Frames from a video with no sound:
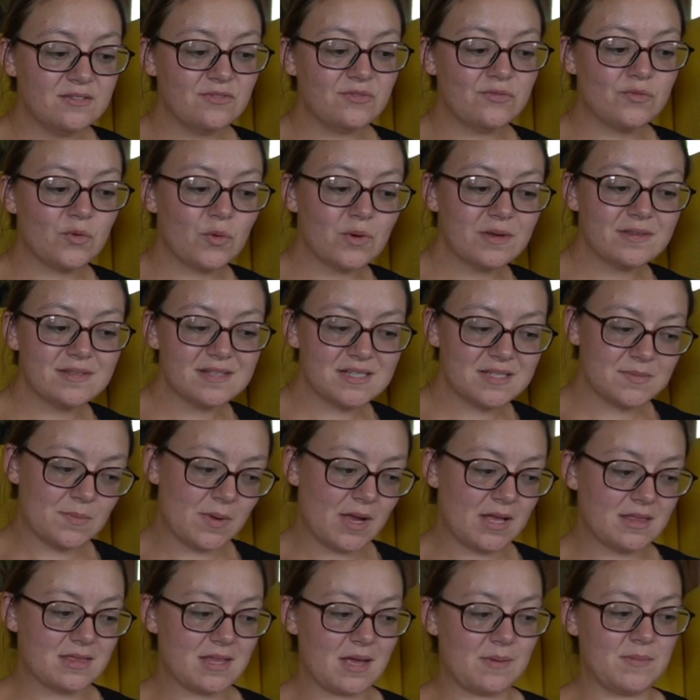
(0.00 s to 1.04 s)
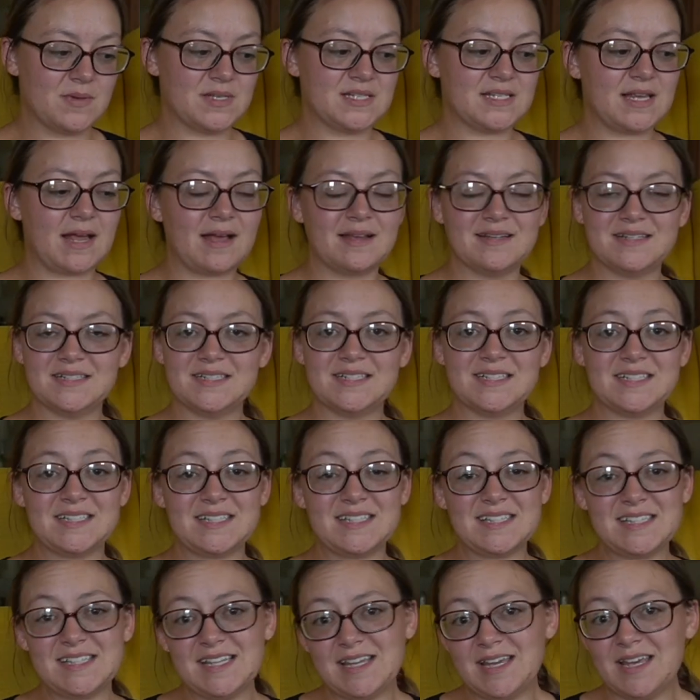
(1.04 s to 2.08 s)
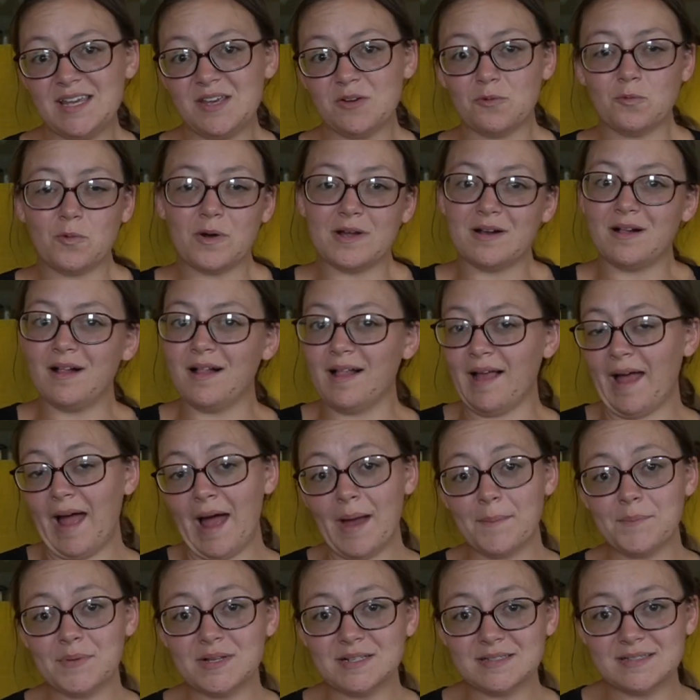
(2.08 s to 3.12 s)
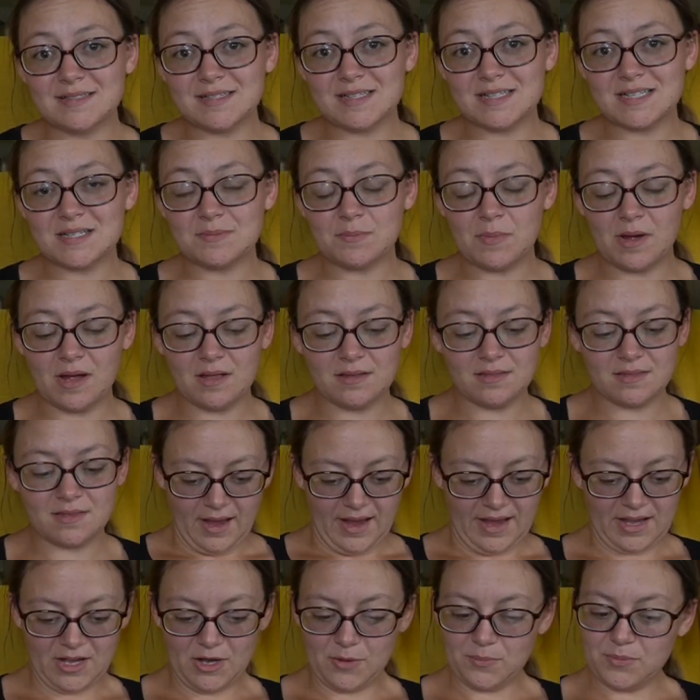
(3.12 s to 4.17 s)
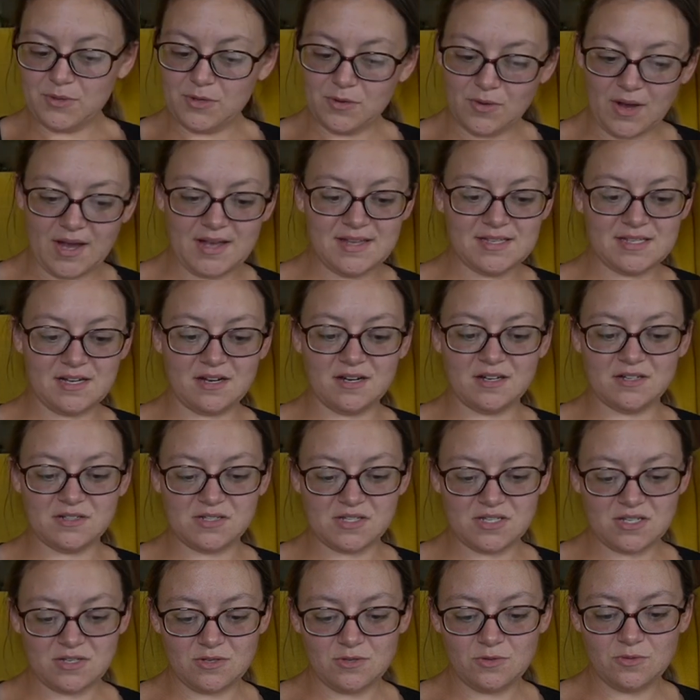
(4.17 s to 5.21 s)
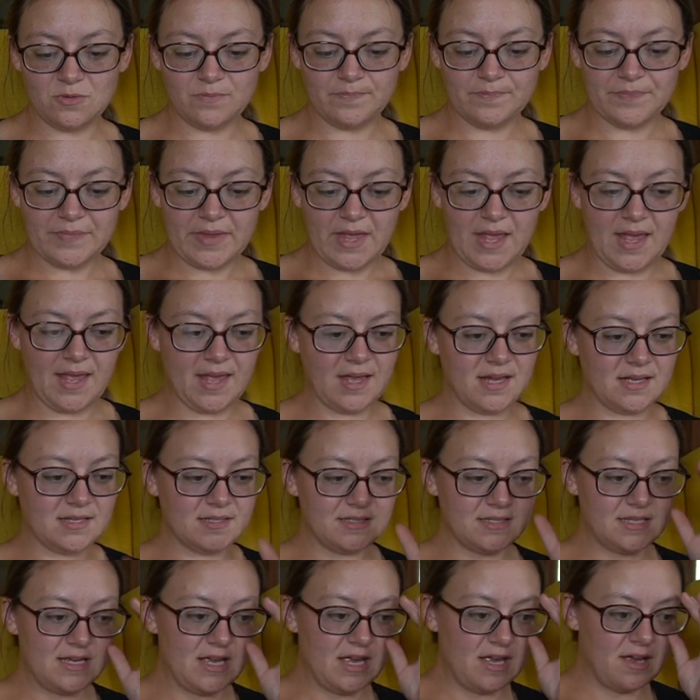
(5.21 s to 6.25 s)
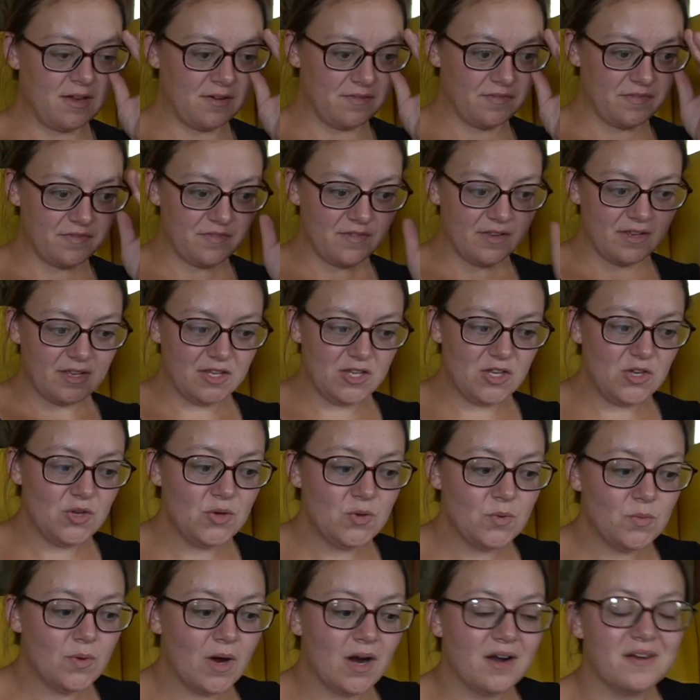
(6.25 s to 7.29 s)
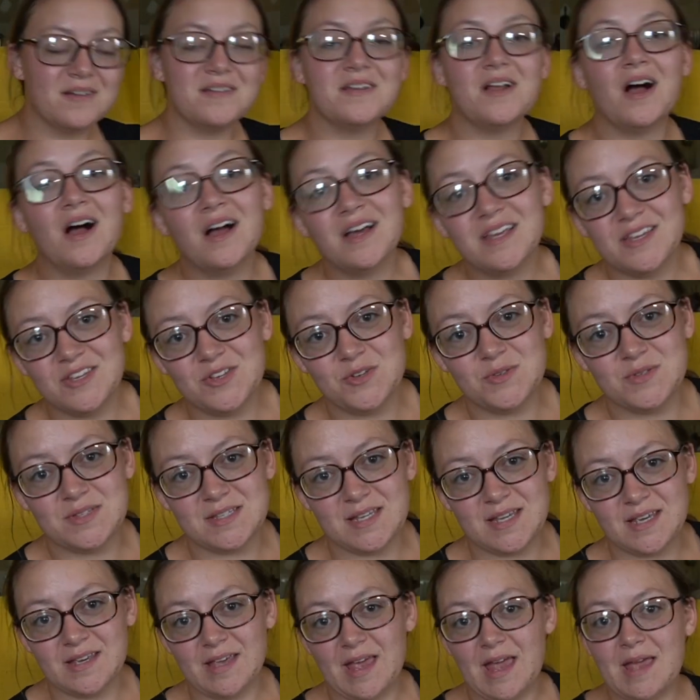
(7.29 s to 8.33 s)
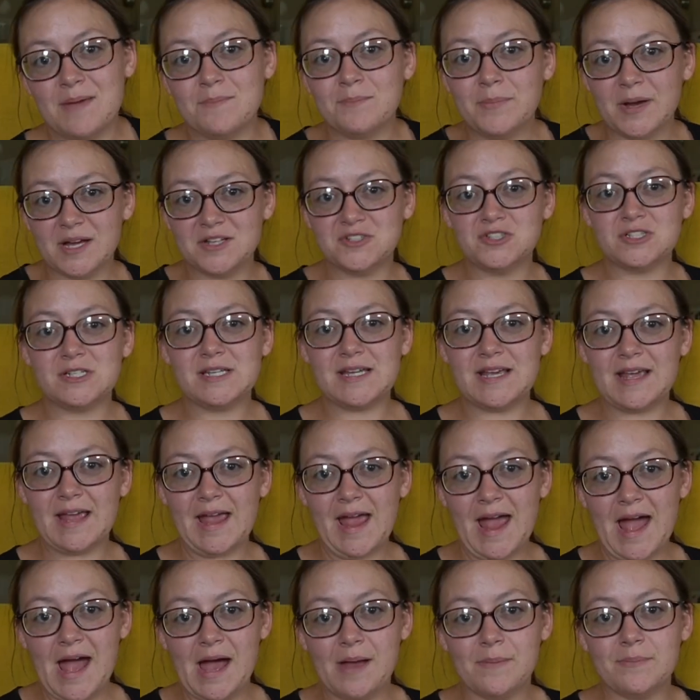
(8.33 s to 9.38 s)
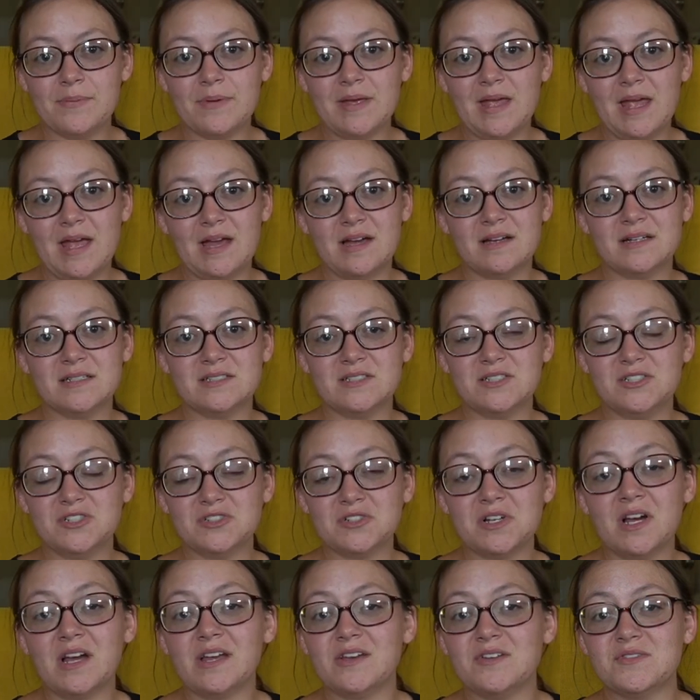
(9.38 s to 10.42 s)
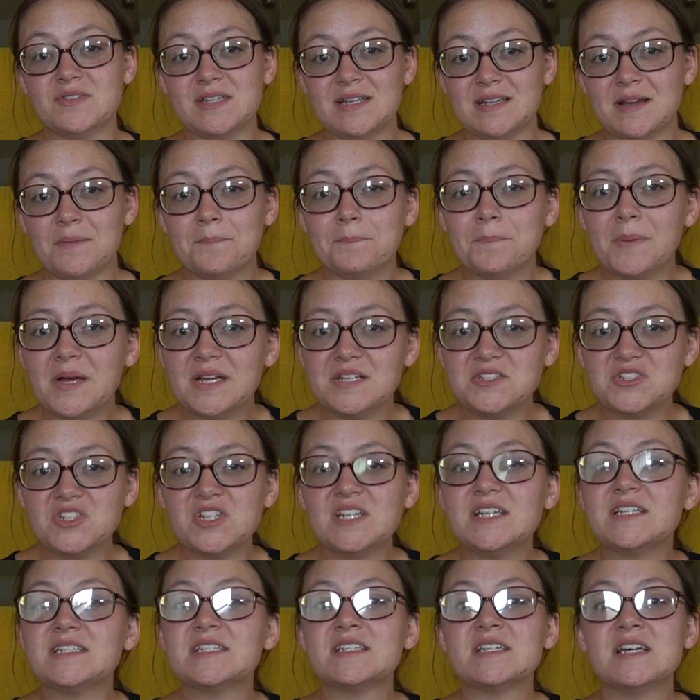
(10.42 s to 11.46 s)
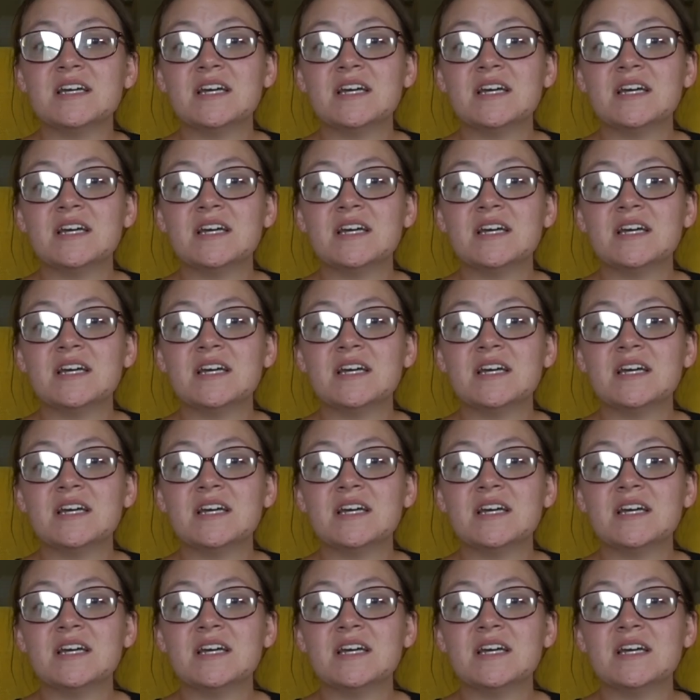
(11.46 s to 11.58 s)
for this month. I'm excited to see what all happens this month. I hope you guys are too. And if you are not using a budgeting app and you're not using a budget,